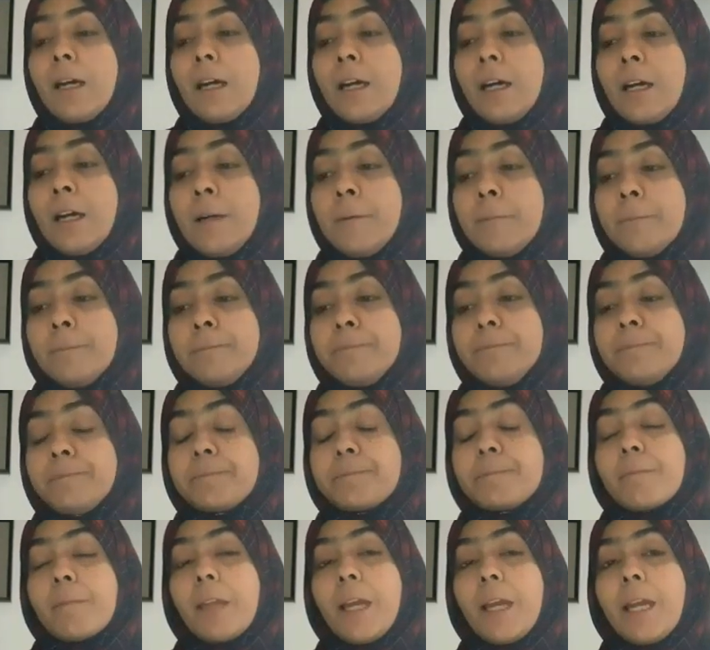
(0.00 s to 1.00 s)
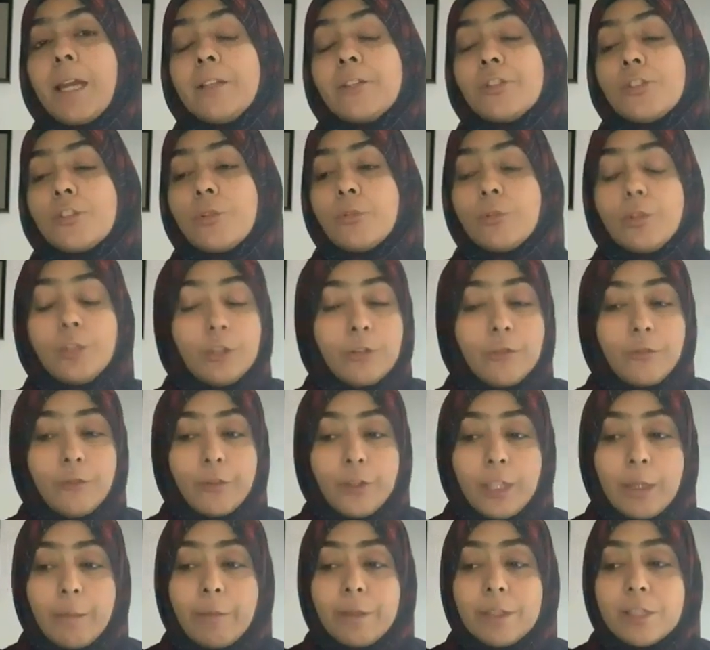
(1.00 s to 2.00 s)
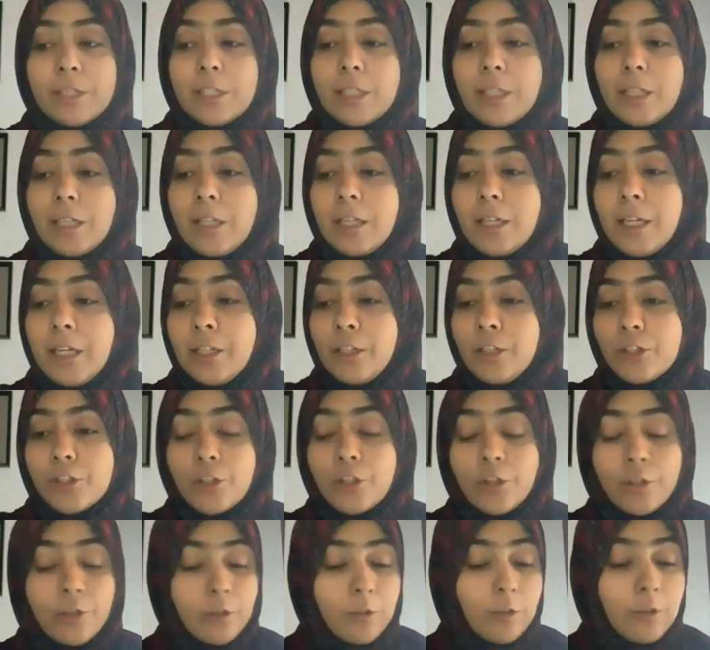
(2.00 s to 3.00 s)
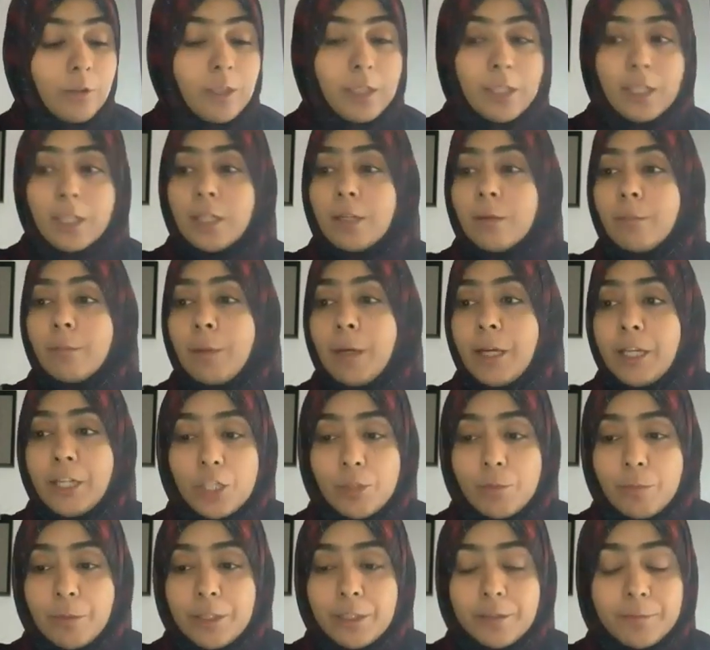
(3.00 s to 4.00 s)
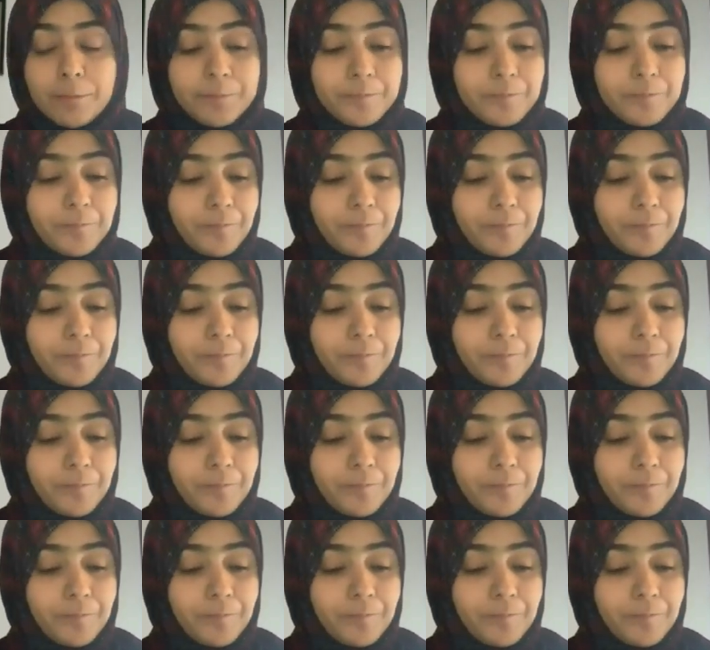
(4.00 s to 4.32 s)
And so there for them is an eternal punishment.